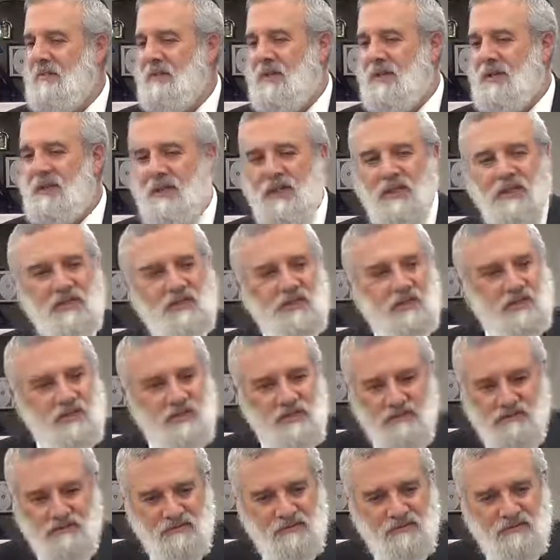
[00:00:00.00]
but it's
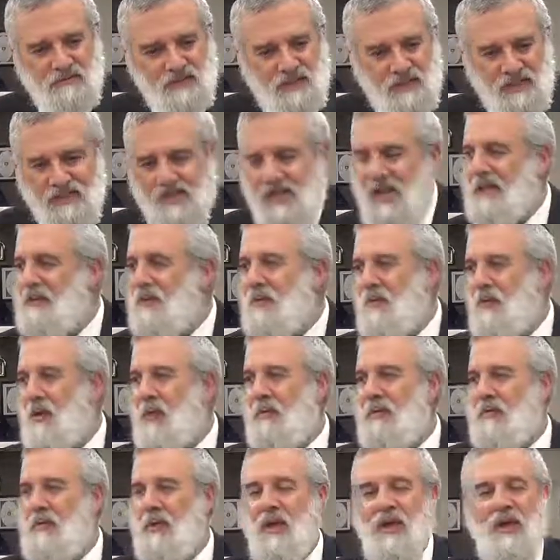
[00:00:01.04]
not the
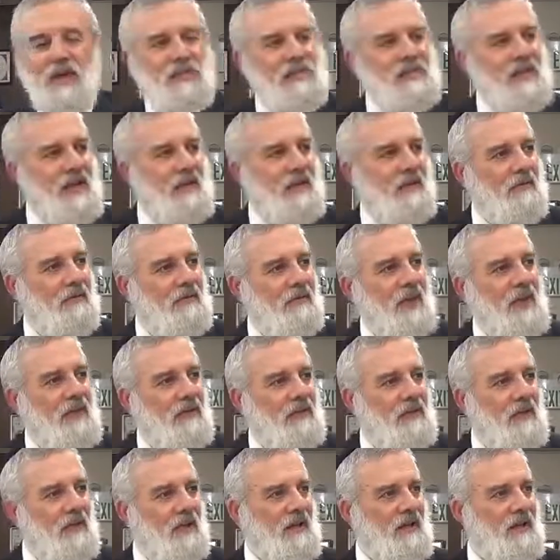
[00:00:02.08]
real thing. It's not
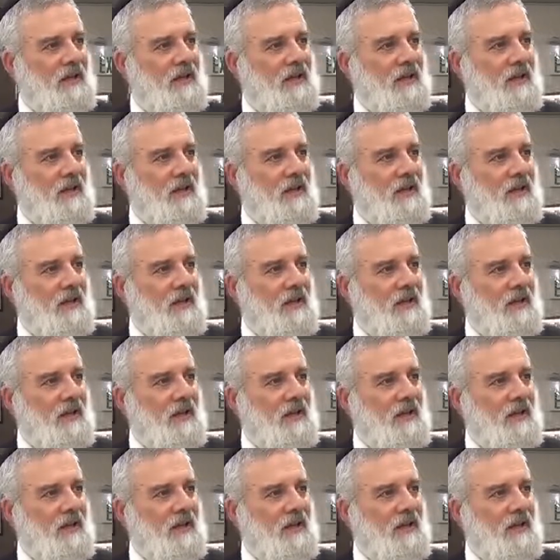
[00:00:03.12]
authentic.